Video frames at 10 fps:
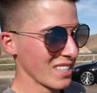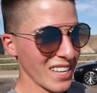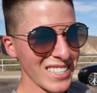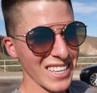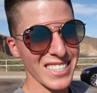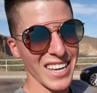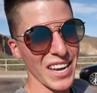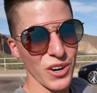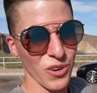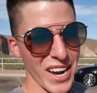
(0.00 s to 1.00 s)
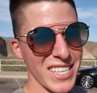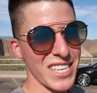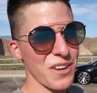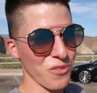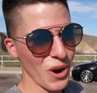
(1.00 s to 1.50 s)
this is a
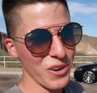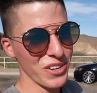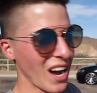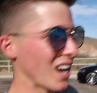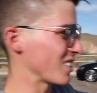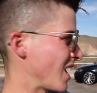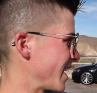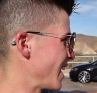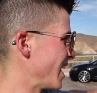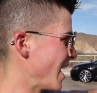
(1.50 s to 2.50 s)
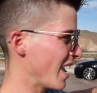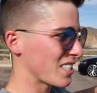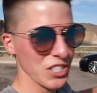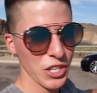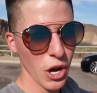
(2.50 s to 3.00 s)
crazy road, you guys. Like,
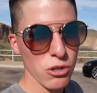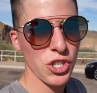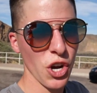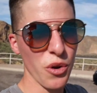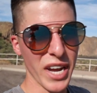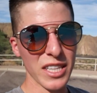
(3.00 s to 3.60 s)
it's no joke.